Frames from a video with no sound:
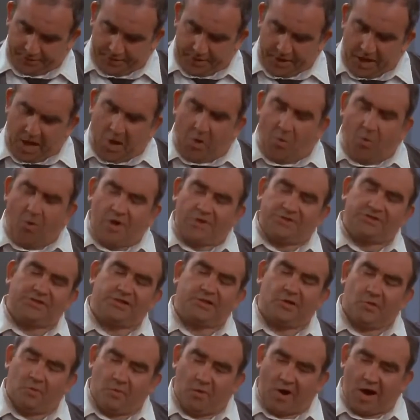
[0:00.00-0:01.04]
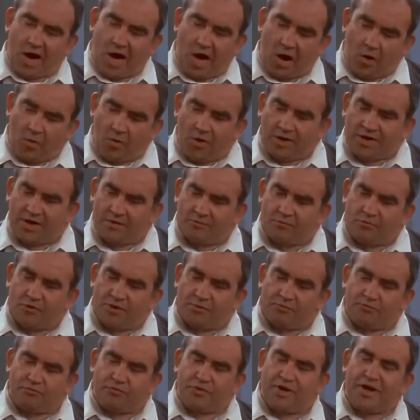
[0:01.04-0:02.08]
And once in a while, one of them
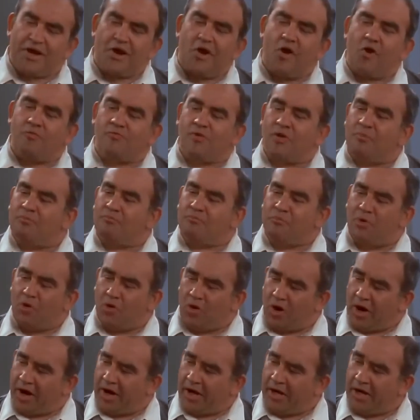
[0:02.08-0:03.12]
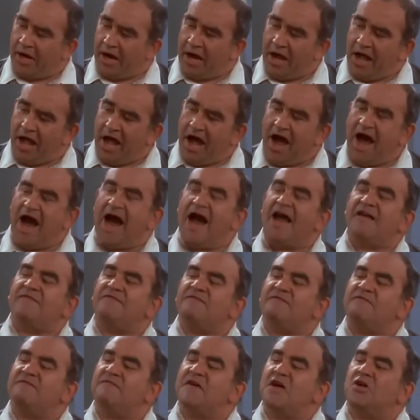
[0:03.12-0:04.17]
would bring home a boy I
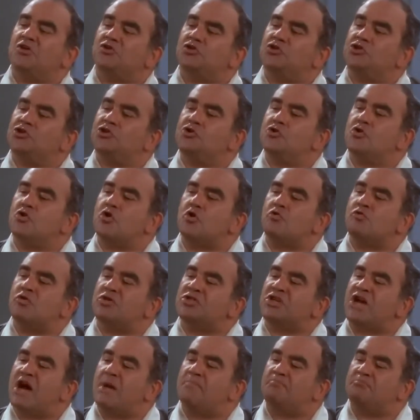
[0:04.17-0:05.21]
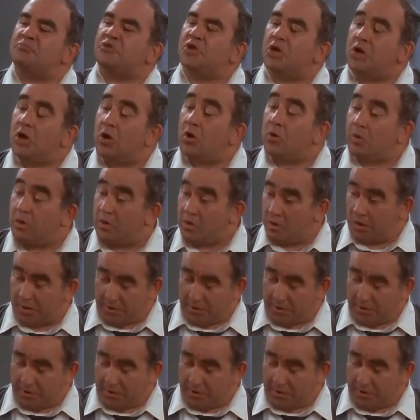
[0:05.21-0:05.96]
felt sure was up to no good.